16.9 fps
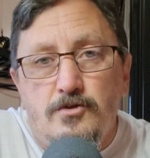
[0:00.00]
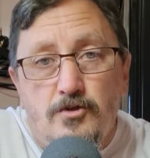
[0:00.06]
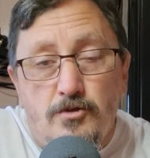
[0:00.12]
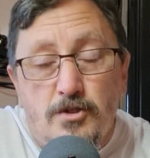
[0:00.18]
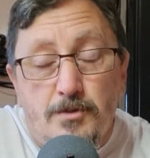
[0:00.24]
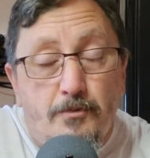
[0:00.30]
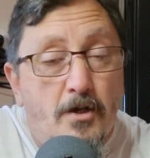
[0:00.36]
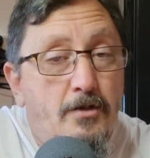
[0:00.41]

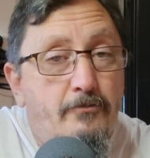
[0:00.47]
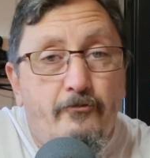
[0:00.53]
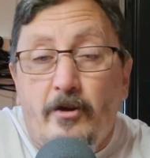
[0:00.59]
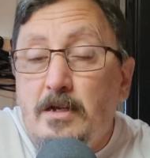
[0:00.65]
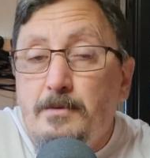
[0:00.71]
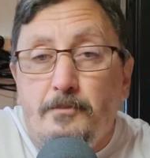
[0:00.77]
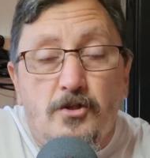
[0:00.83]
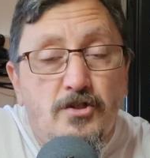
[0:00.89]

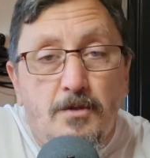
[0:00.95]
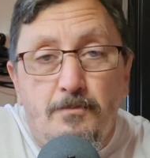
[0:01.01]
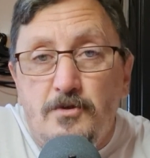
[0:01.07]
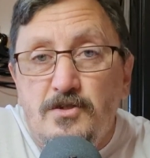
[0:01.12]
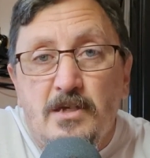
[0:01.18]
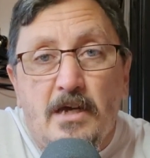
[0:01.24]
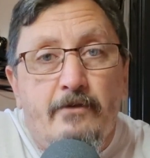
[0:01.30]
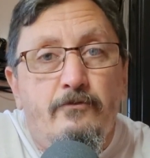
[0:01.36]
surrounded by Jimmy
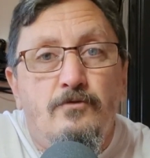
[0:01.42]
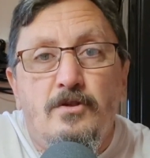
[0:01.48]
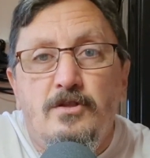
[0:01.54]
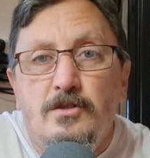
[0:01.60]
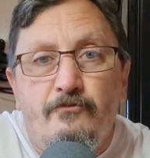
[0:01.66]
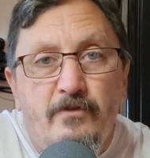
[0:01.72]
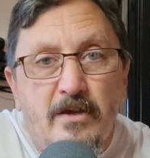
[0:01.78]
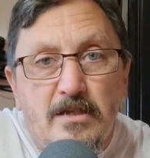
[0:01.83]
Savile
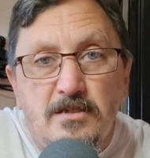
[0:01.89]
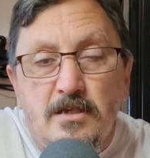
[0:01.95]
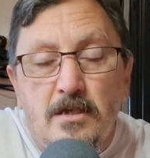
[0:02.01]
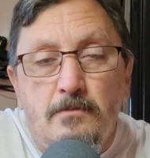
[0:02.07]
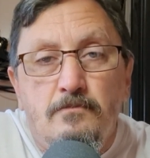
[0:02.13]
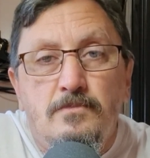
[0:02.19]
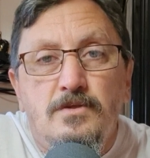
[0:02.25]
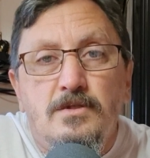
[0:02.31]
and the
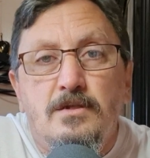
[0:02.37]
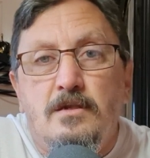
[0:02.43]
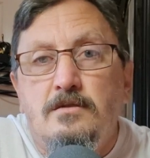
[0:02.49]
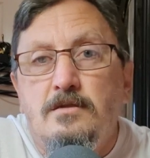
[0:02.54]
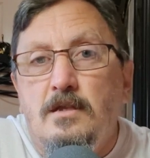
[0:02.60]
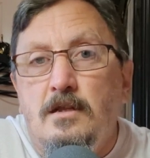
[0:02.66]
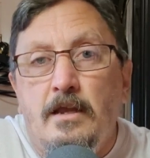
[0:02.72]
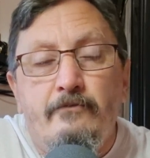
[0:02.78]
victims
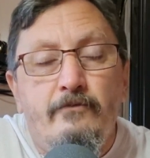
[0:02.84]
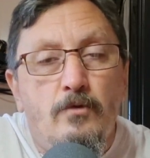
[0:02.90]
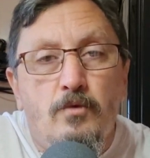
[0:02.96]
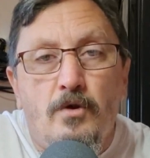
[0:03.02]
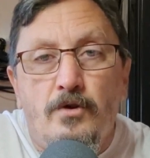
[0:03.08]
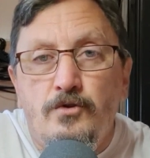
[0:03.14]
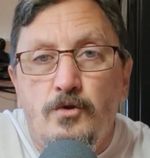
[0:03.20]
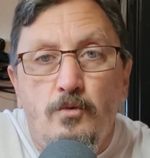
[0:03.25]
and
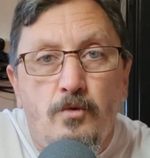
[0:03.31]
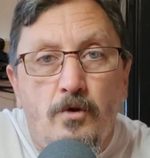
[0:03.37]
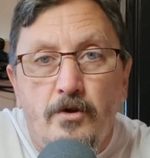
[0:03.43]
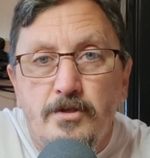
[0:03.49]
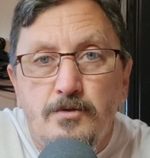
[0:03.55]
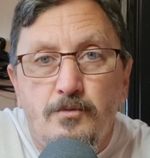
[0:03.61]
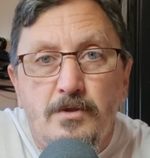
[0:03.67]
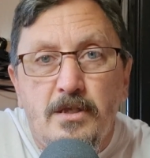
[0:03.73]
everyone who
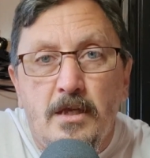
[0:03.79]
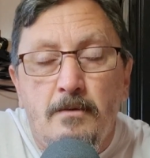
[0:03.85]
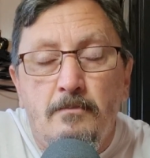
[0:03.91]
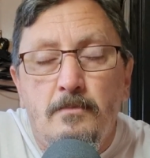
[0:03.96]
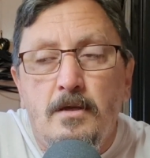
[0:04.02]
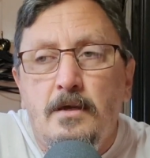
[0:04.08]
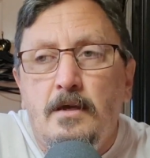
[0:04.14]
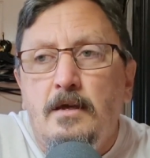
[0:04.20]
worked with
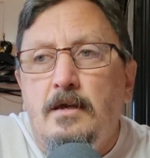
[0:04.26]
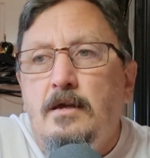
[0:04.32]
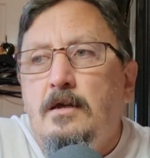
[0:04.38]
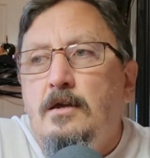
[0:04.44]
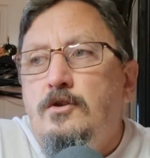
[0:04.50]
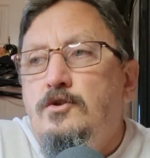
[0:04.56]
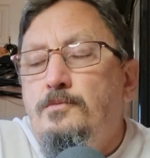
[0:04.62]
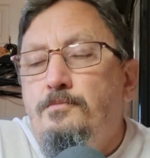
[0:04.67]
him.
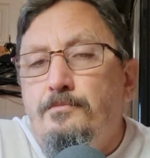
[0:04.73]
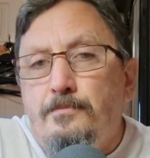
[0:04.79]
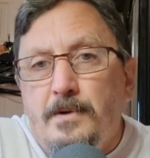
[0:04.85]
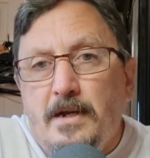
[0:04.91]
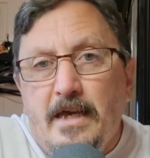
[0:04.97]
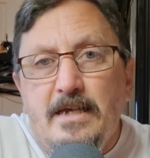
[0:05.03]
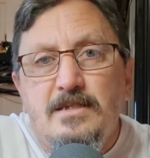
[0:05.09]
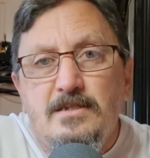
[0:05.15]
You're
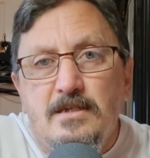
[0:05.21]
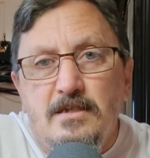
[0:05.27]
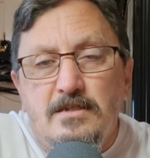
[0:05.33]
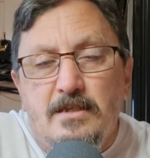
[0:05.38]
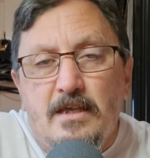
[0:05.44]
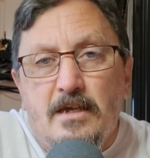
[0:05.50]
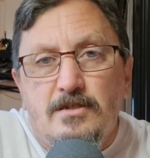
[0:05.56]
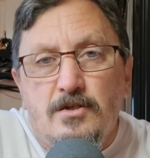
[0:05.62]
placed
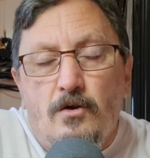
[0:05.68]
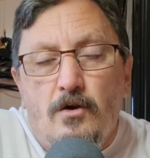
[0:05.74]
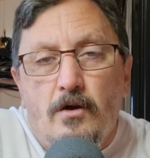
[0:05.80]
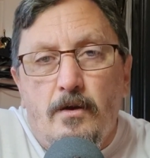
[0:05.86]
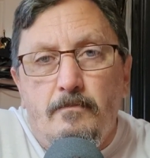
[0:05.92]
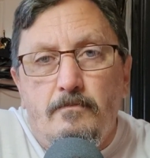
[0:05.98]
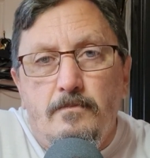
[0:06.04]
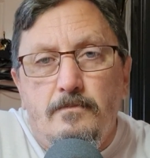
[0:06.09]
into that
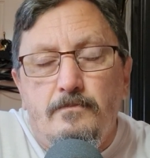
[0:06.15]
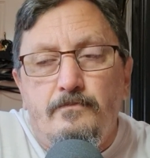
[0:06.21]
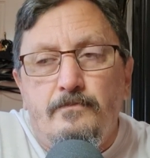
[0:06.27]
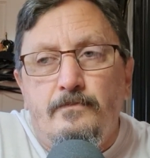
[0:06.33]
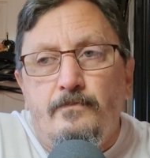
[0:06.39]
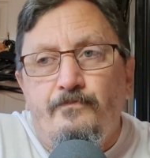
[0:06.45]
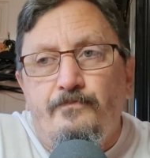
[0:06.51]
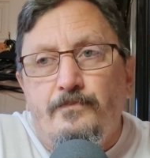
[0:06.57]
time,
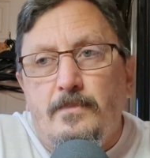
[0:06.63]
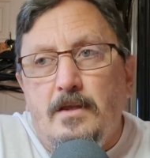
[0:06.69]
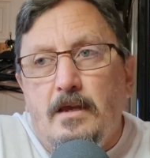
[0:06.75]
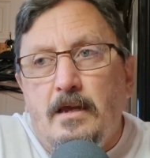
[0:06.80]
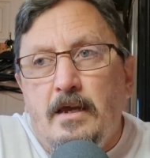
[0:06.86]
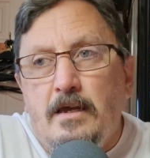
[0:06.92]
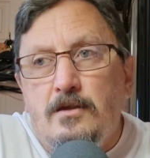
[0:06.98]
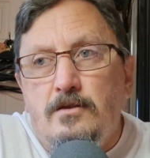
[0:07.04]

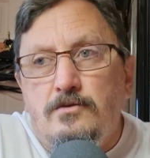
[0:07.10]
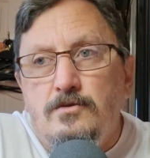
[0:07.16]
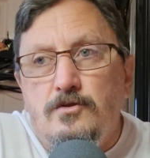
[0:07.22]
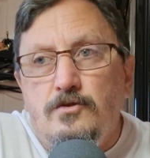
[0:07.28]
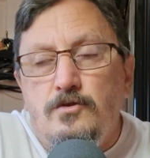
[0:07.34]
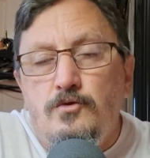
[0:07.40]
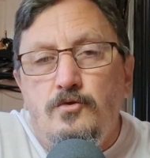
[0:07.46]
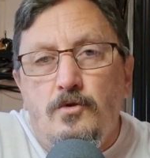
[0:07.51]
and
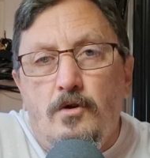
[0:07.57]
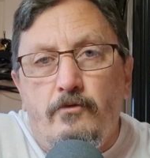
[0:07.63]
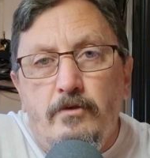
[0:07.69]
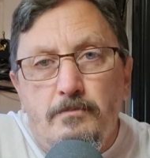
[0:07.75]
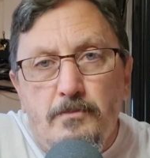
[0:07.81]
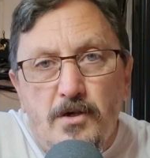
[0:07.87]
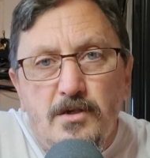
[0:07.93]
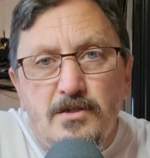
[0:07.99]
you are
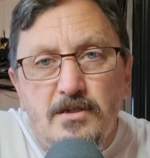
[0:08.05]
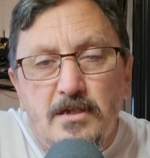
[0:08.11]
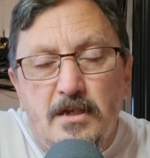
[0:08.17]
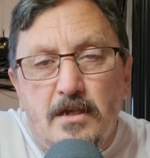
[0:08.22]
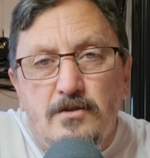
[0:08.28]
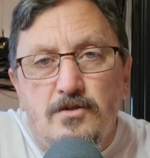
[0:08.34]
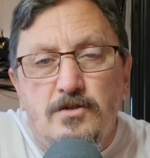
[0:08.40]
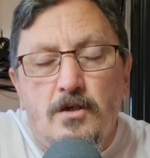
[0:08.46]
immersed in
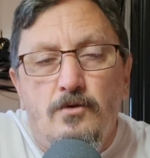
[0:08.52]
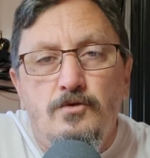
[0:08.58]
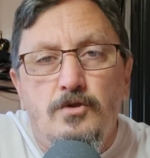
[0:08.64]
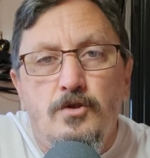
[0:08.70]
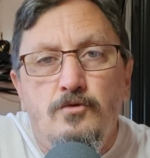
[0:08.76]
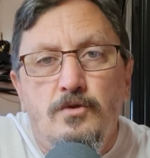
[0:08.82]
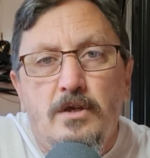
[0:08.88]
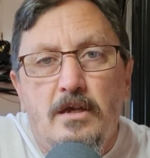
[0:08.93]
it. So
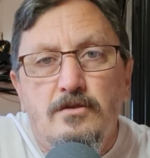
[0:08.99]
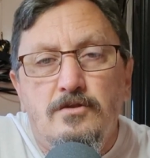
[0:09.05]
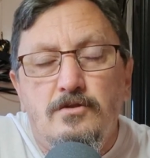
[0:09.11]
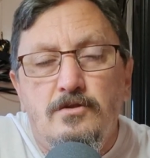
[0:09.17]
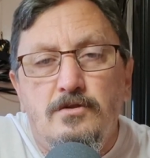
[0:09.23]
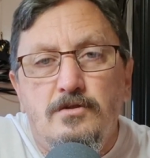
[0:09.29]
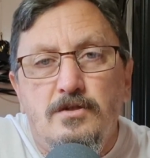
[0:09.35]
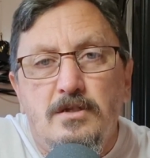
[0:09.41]
you get
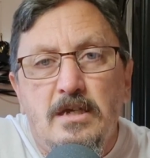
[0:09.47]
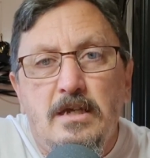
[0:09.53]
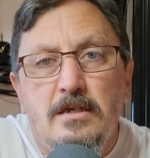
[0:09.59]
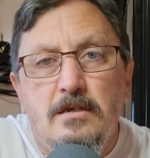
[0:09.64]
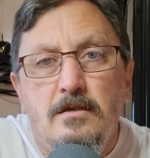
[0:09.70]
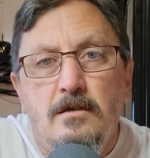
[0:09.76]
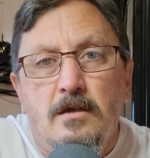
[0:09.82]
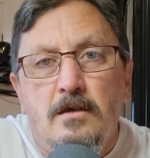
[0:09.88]
to
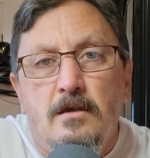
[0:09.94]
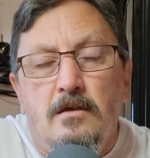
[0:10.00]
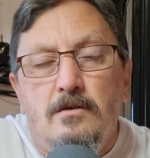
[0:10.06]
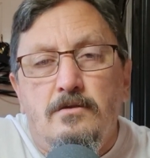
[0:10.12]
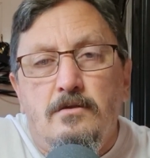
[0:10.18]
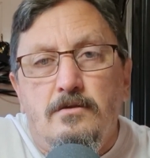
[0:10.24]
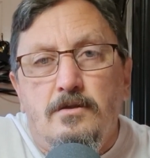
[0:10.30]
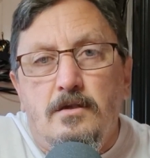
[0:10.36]
see
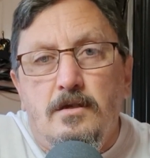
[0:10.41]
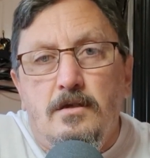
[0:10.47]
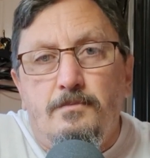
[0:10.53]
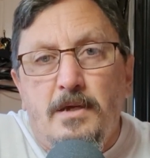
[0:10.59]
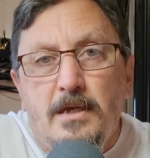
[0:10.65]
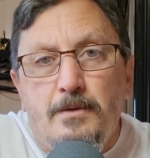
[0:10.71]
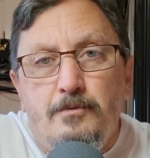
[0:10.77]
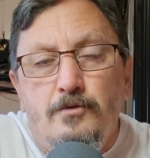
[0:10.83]
the
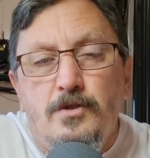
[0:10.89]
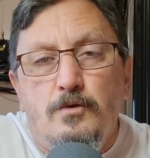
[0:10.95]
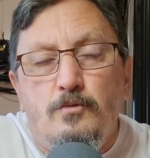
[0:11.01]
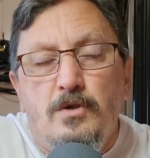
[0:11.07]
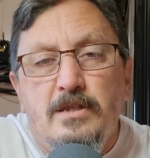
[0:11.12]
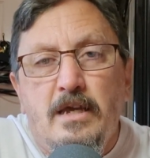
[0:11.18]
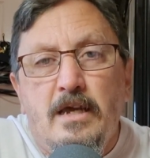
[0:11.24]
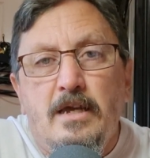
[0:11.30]
people that
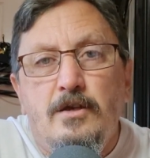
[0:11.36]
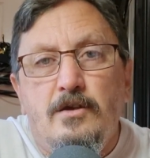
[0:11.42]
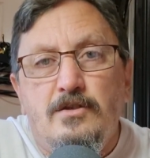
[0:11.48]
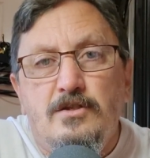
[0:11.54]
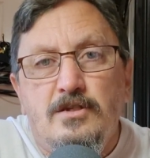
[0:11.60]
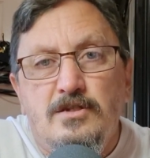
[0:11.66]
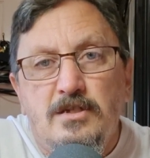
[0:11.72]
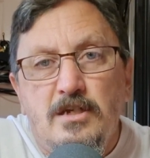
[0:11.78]
were there. You
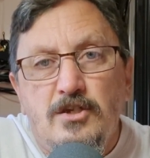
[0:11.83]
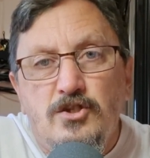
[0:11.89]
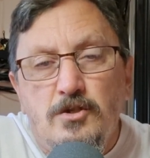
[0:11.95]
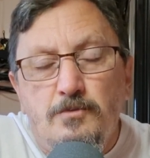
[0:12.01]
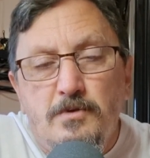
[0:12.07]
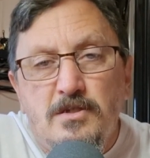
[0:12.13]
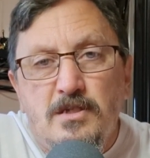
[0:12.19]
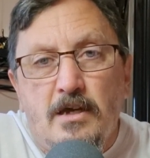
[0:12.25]
get to see
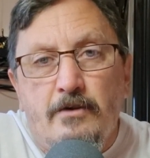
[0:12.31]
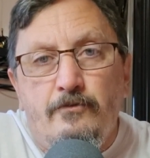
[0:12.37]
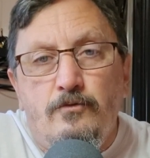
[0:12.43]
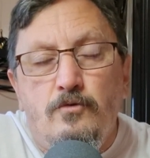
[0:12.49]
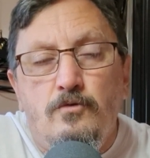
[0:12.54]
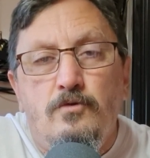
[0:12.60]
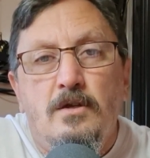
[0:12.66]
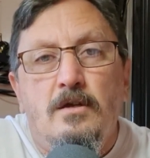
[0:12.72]
Jimmy
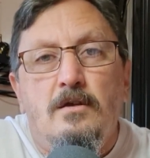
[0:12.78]
Savile,